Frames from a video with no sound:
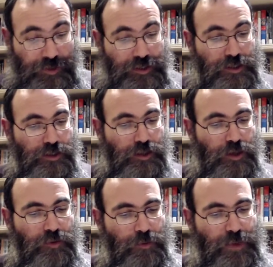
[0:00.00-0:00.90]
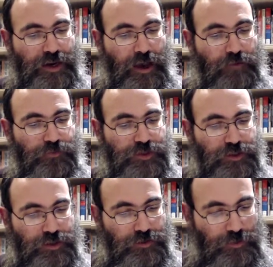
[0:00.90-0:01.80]
this is the main
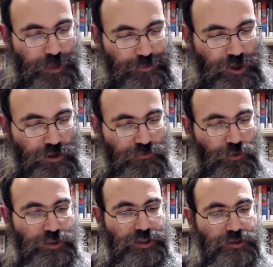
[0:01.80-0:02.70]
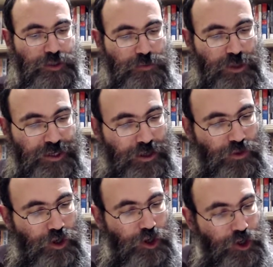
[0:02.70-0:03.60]
emphasis of the Maimah going forward is to explain how
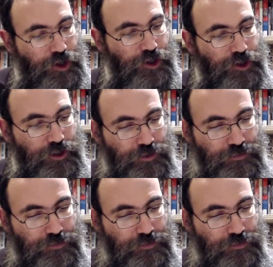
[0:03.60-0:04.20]
the Oir